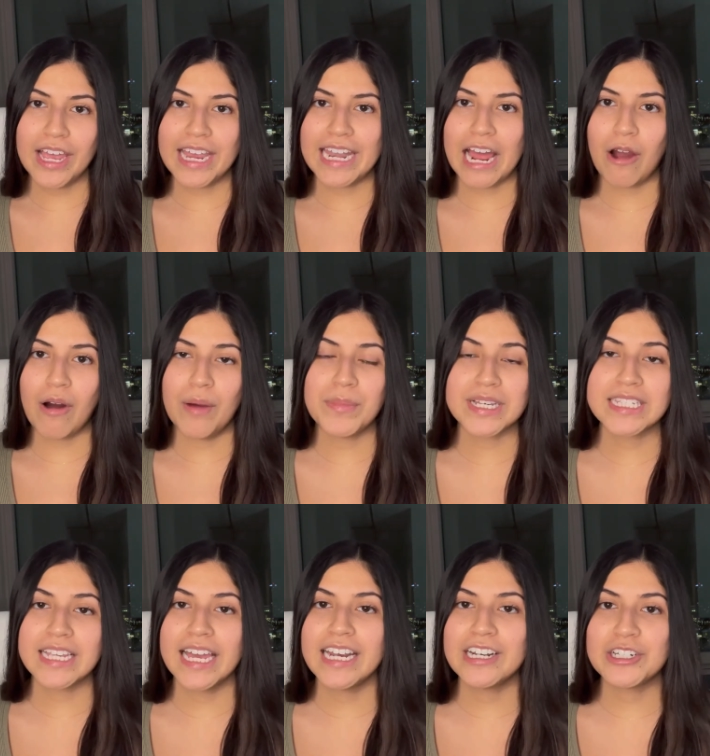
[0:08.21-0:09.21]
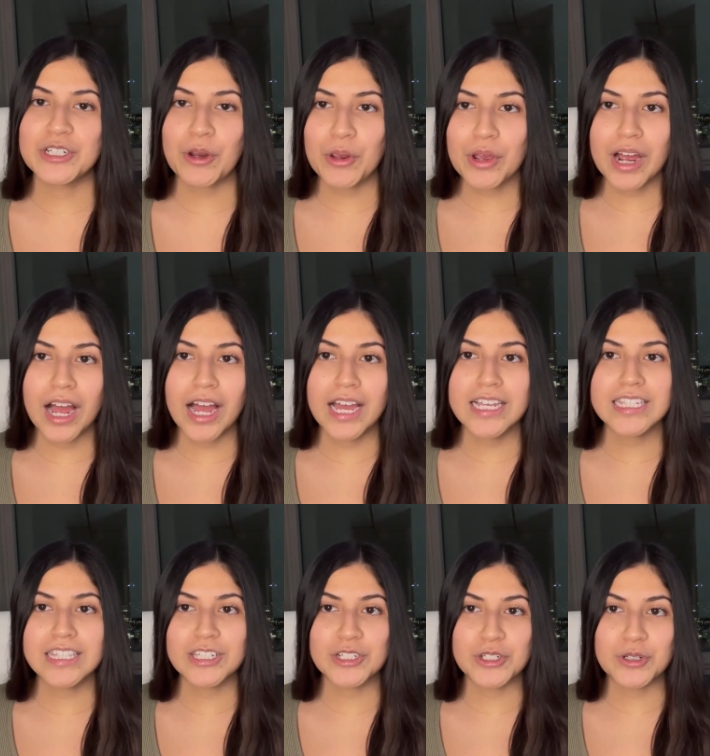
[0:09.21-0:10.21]
and now I'm excited to show you
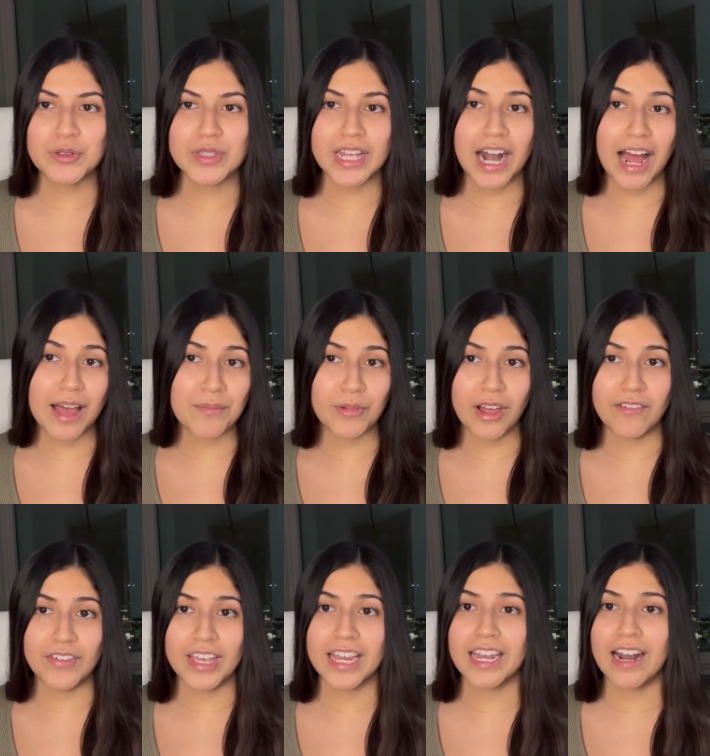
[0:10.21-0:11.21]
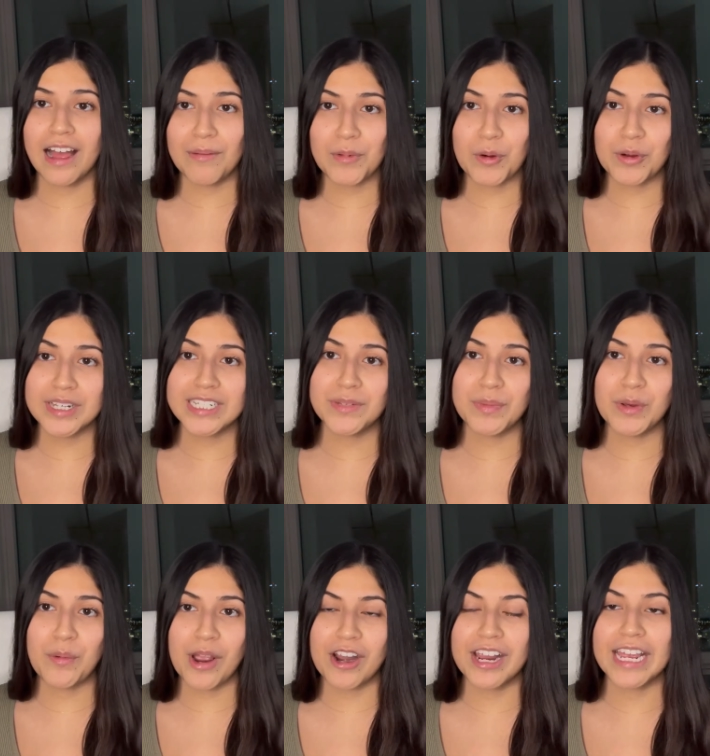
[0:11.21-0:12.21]
guys the shoes that I'm loving and I'm going to be
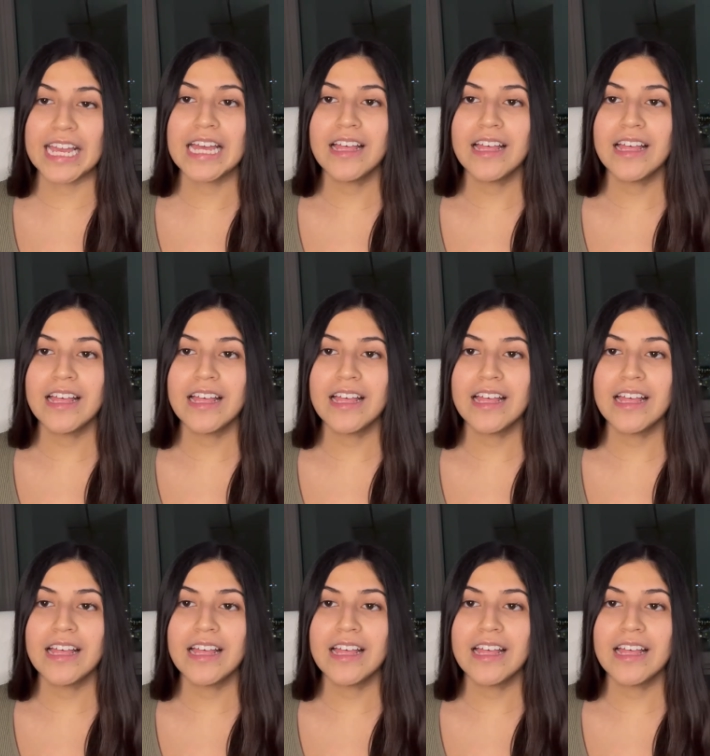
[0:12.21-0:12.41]
wearing